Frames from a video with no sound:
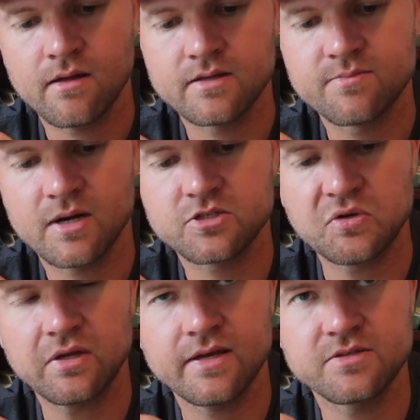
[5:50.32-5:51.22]
as much
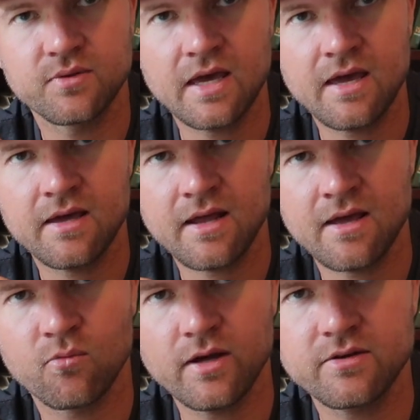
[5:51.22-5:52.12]
oil as you can.
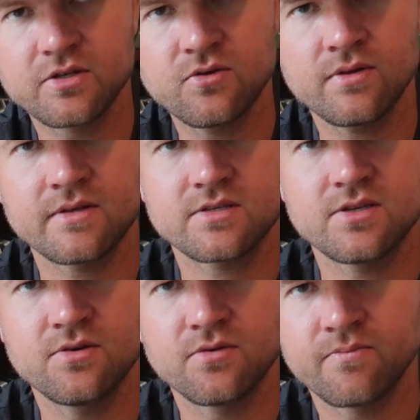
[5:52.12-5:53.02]
And while you're doing this
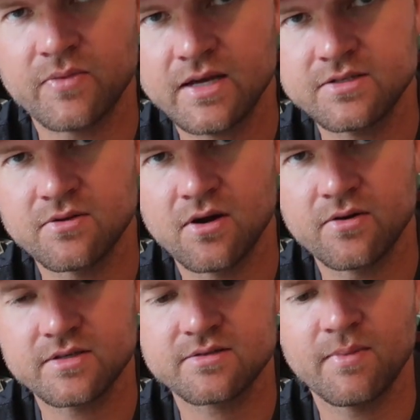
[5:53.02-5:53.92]
too, as you
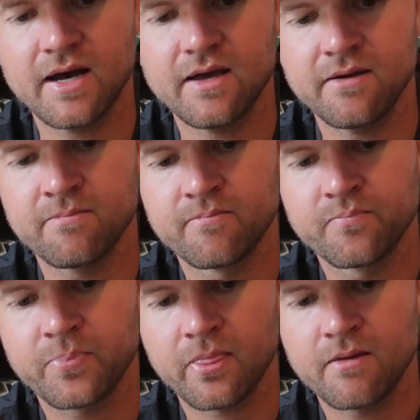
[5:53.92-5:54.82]
notice, my
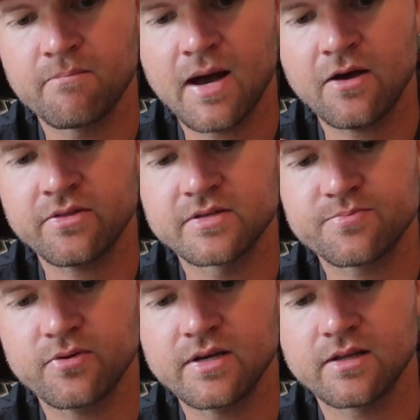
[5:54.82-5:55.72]
mouth is
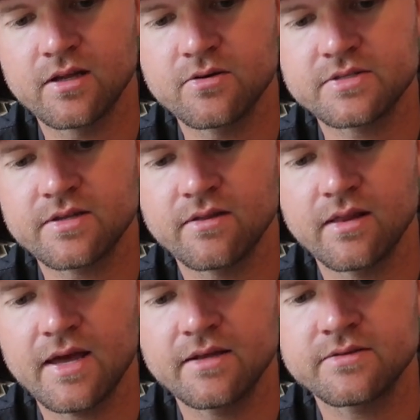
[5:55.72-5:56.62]
pretty close to the
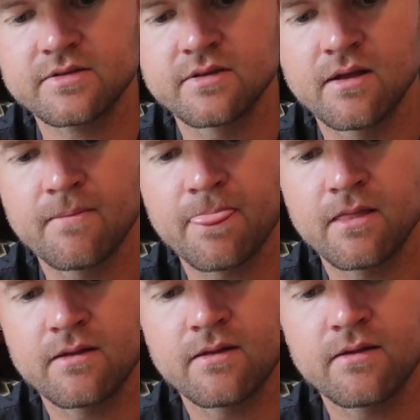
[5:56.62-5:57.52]
lens,
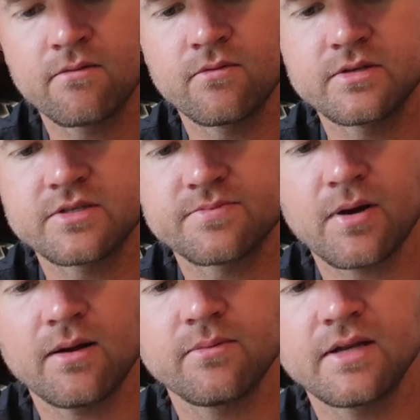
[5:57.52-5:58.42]
which is
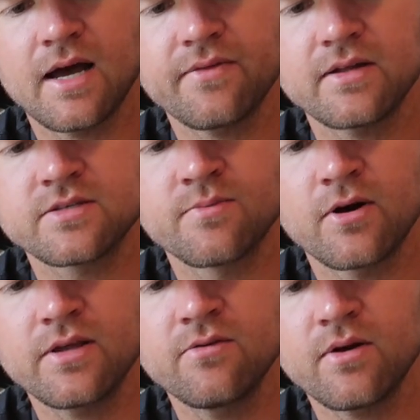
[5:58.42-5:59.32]
probably not that
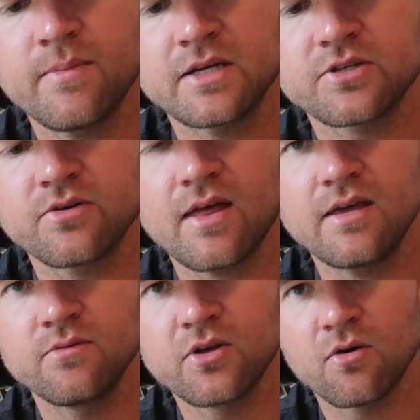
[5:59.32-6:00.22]
smart. You want to make sure that
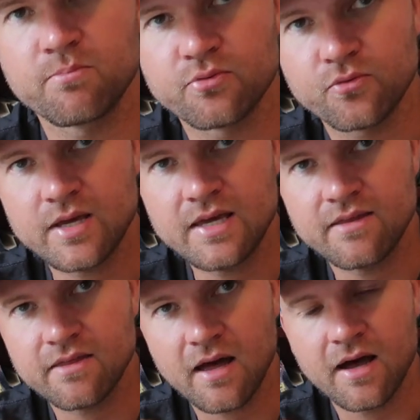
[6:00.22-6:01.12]
you don't
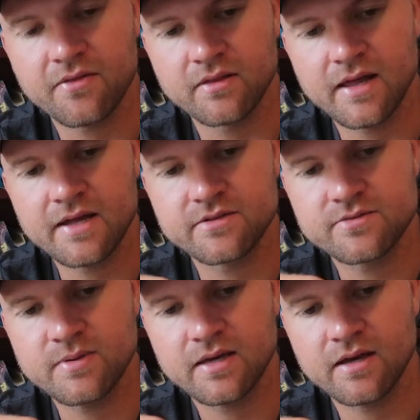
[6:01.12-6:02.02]
breathe on the lens,
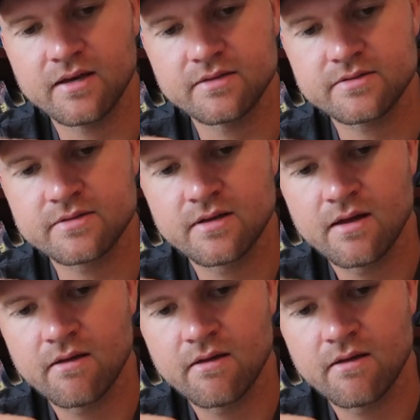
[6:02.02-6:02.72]
because